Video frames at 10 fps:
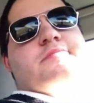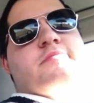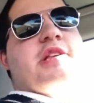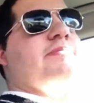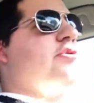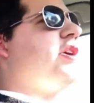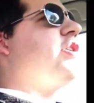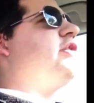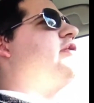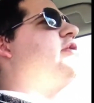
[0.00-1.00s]
It's pretty
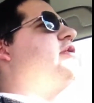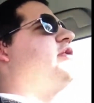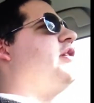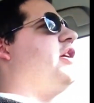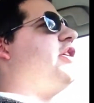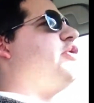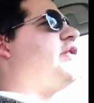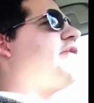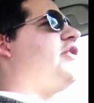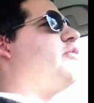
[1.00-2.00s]
good. You
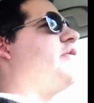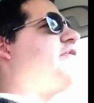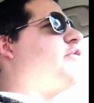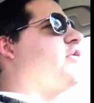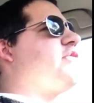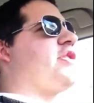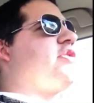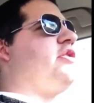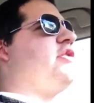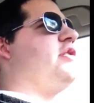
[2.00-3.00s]
definitely don't want 4 of this
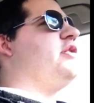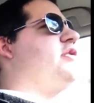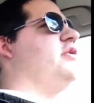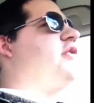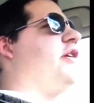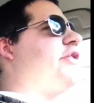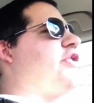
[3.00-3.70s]
card, unless